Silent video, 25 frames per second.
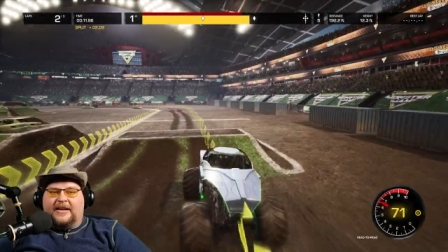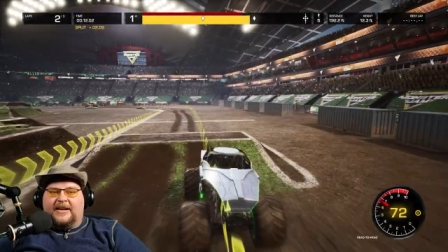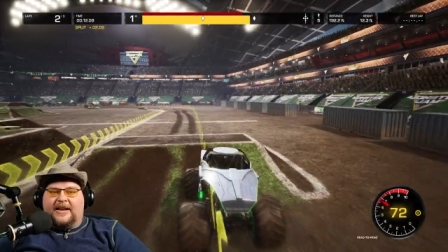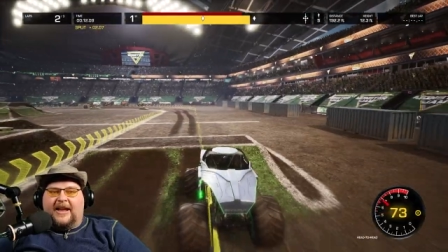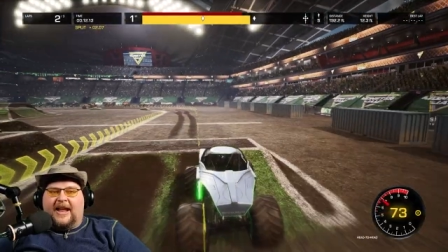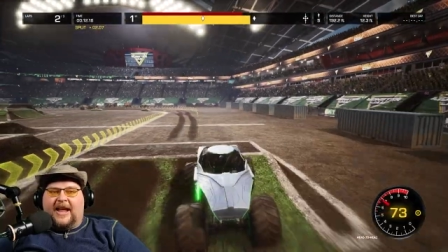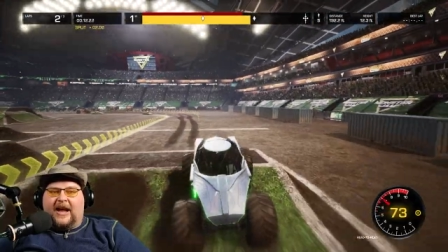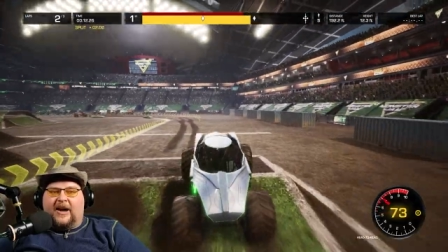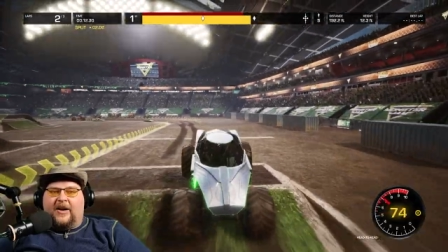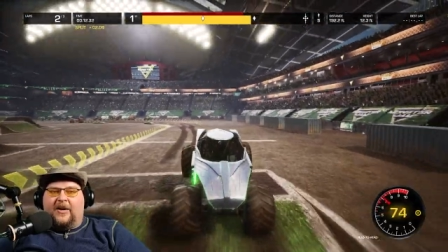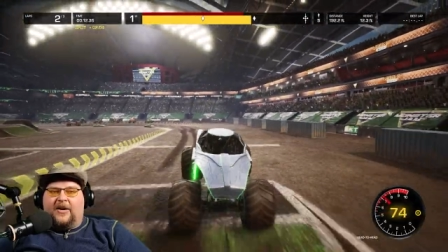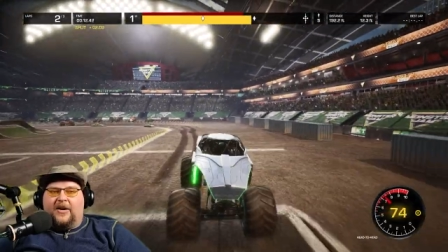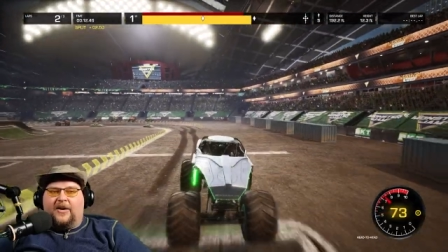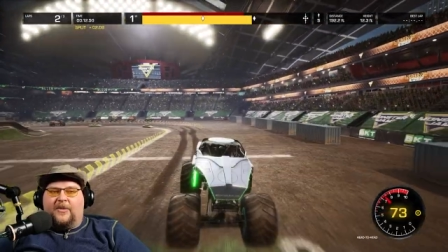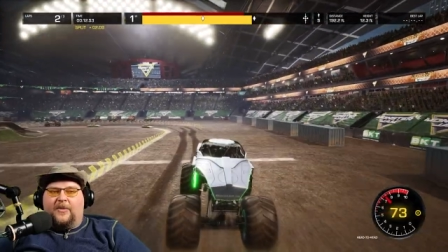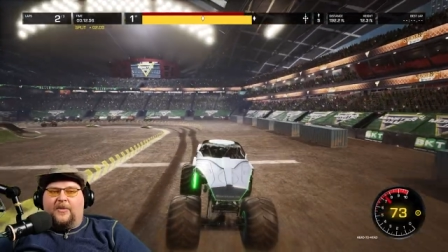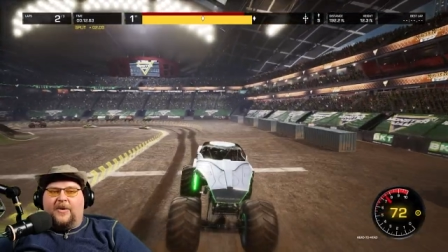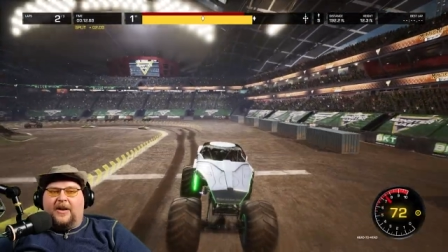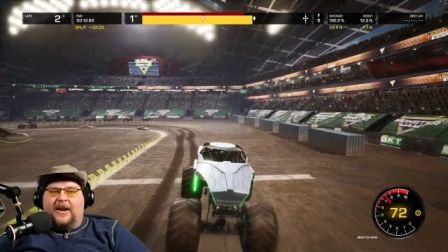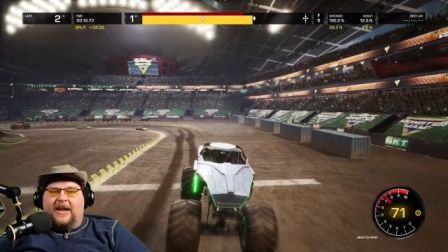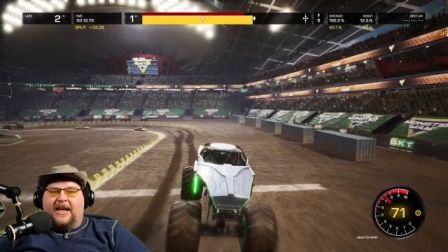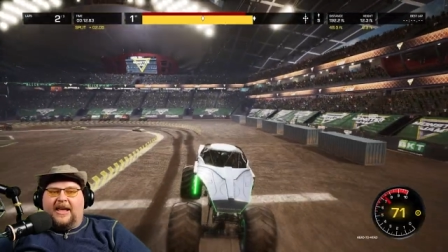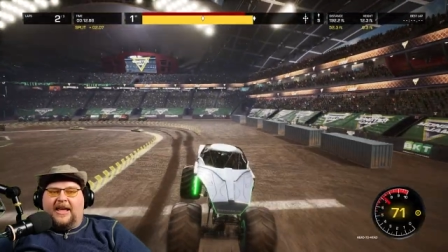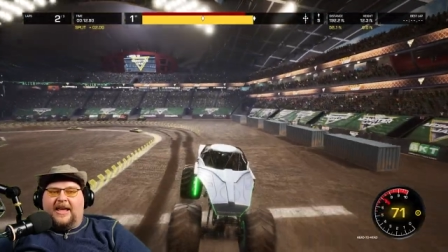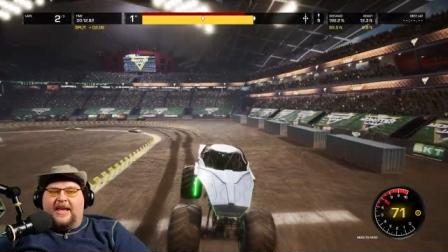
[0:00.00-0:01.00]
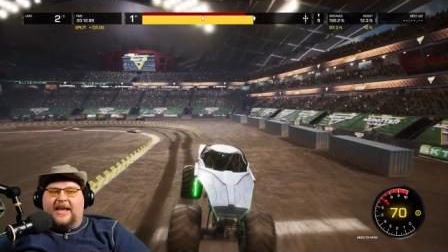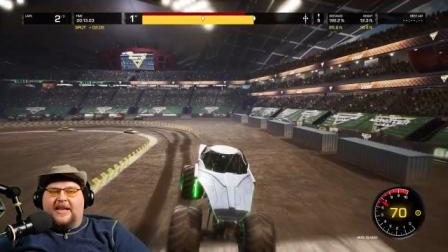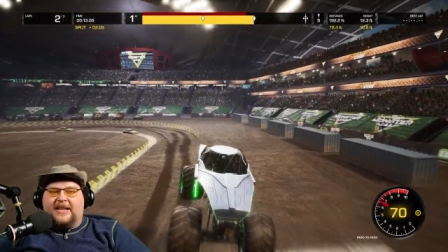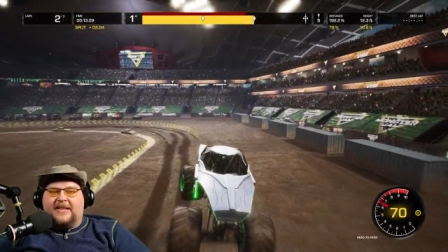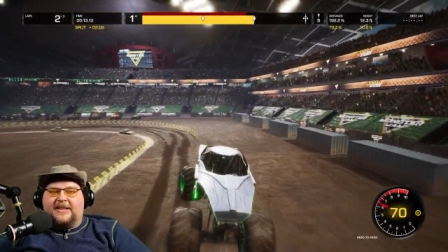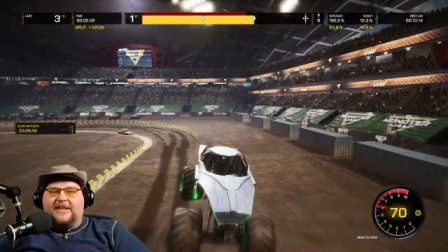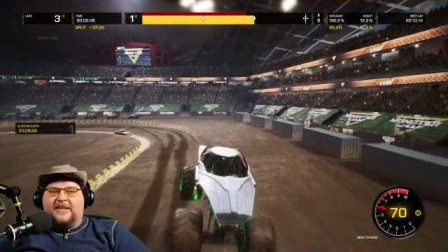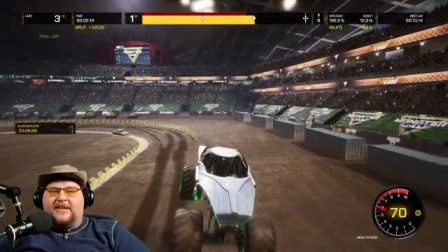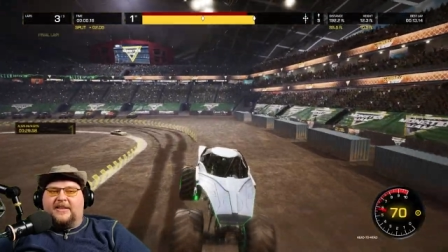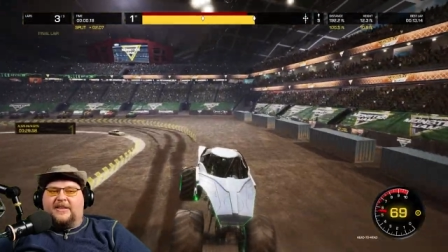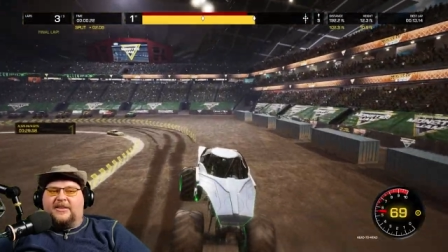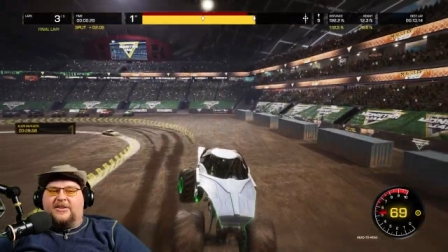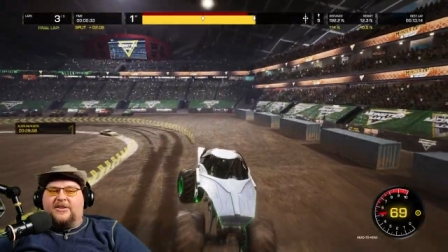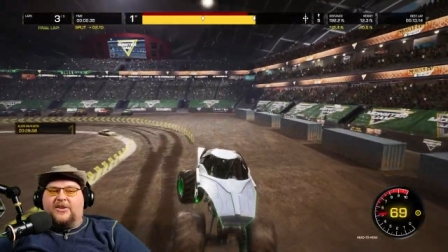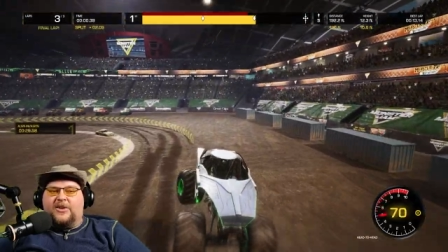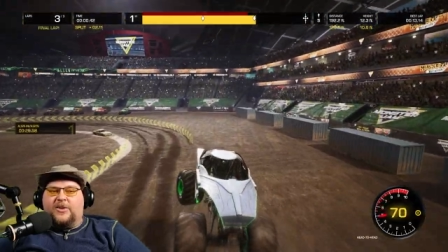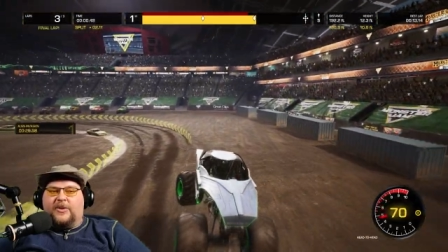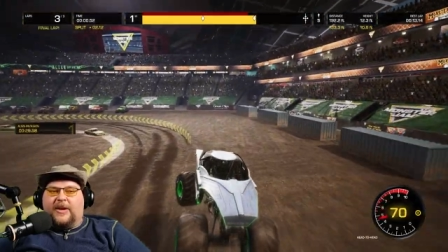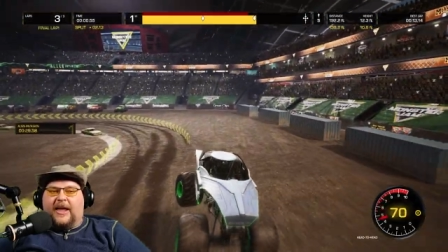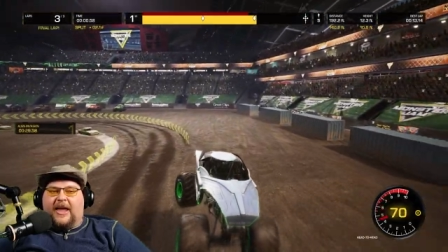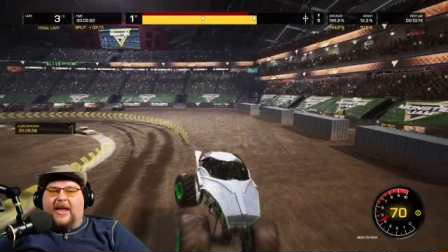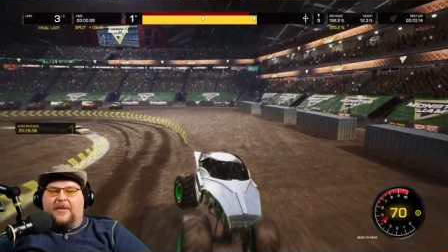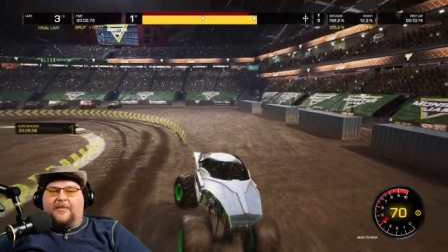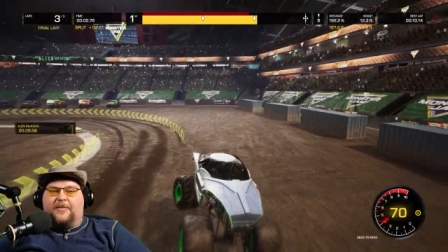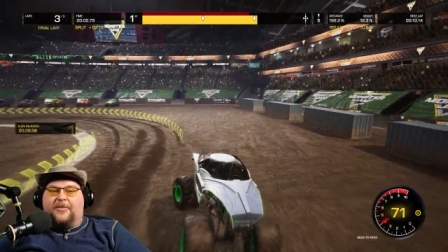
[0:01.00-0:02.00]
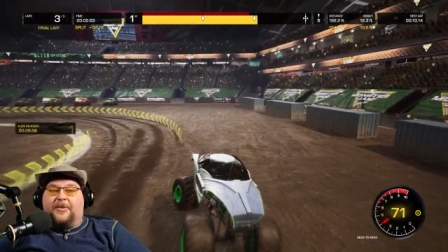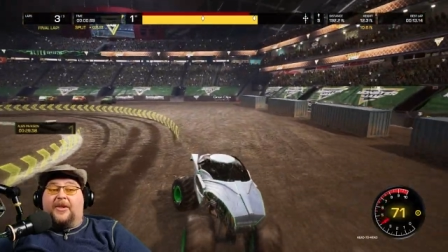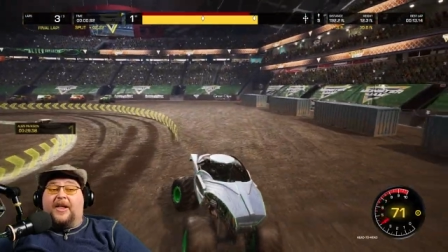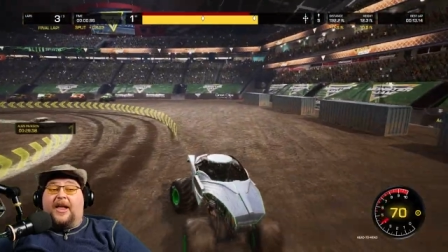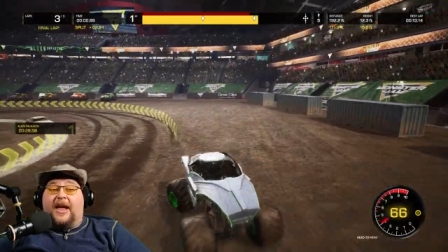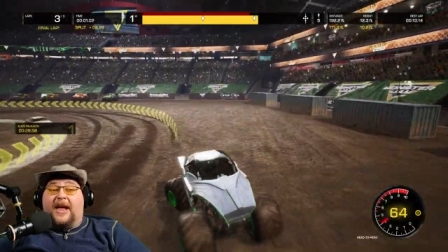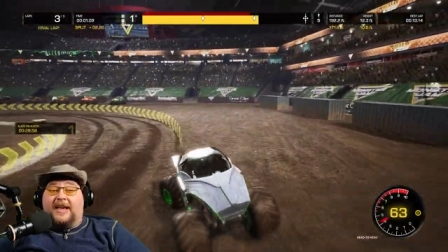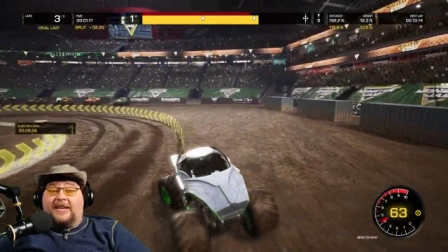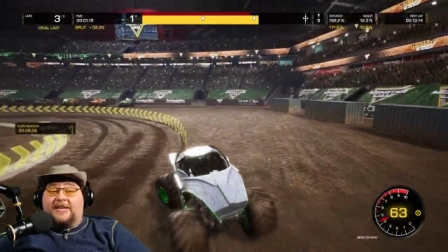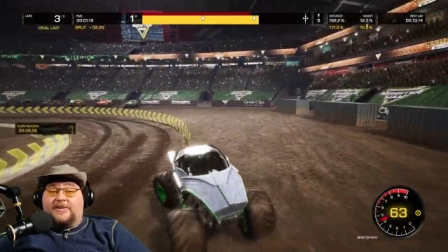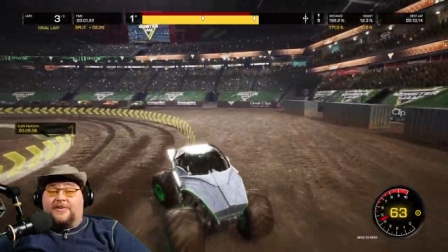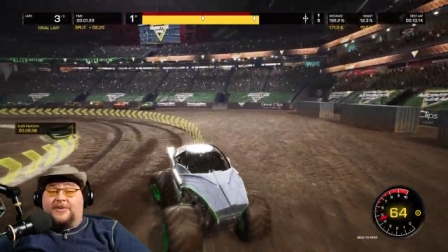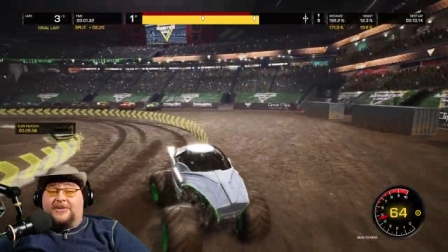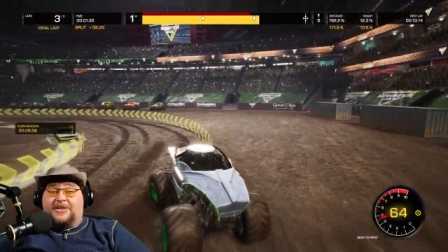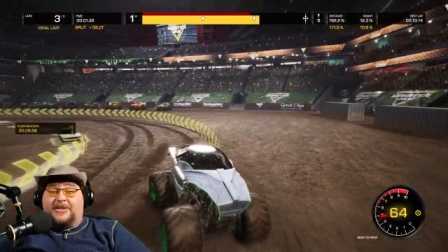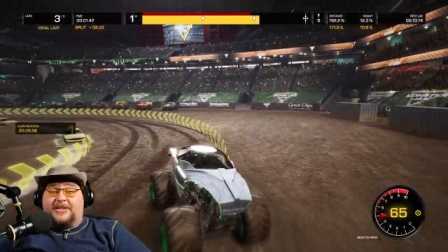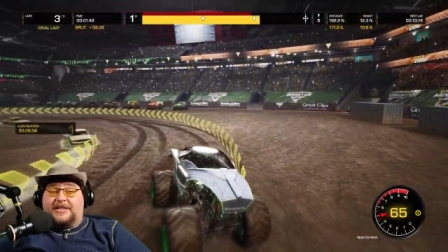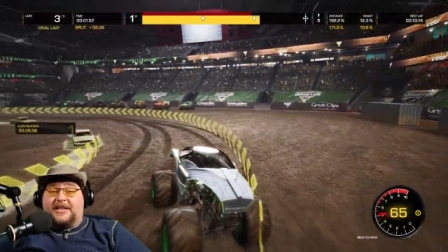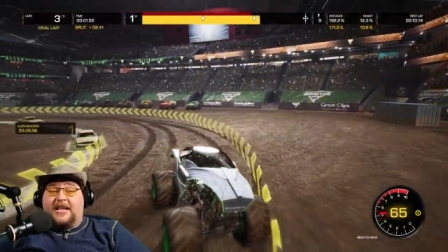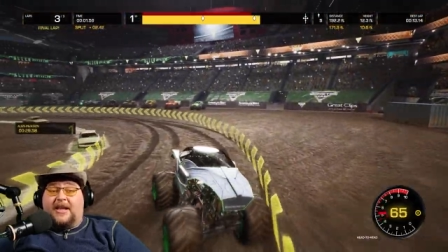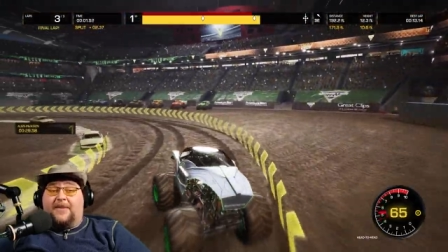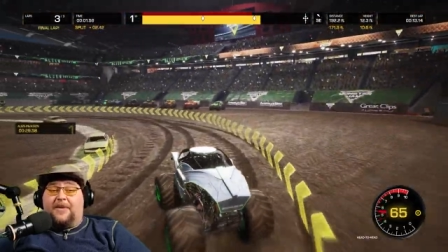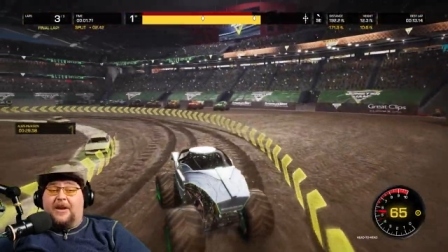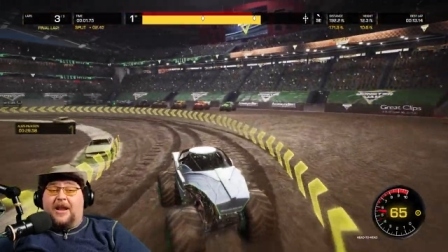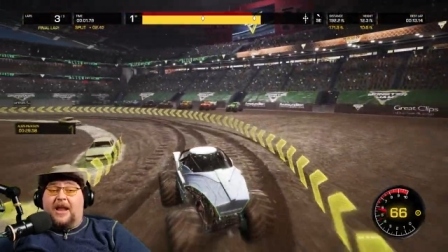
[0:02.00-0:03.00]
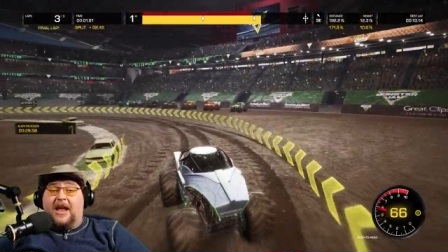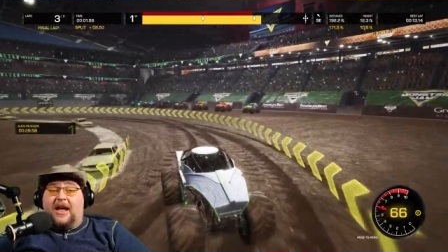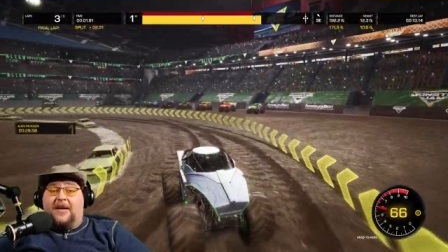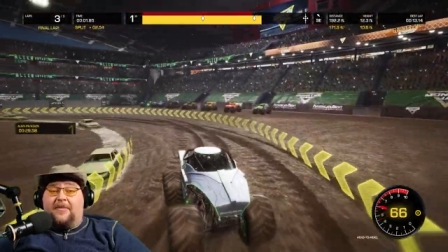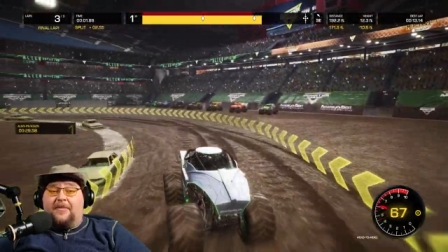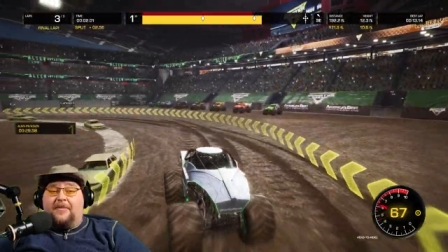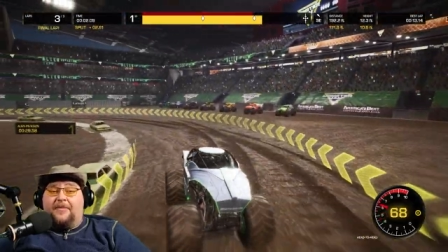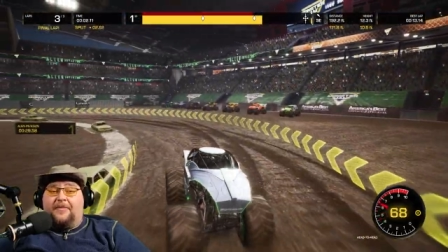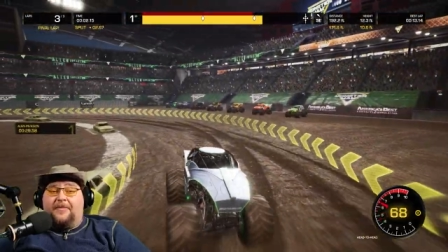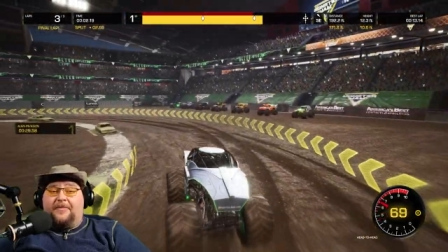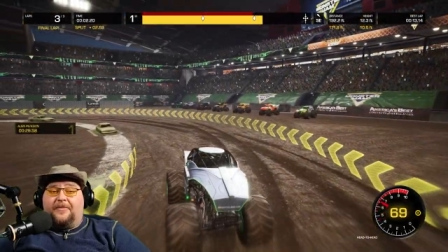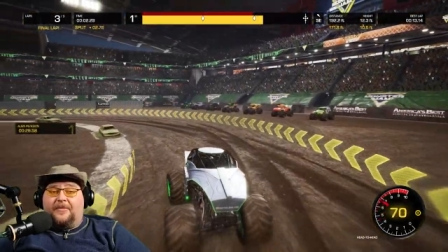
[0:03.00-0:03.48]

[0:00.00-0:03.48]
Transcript: Now, when I hit New Game Plus, which is coming up,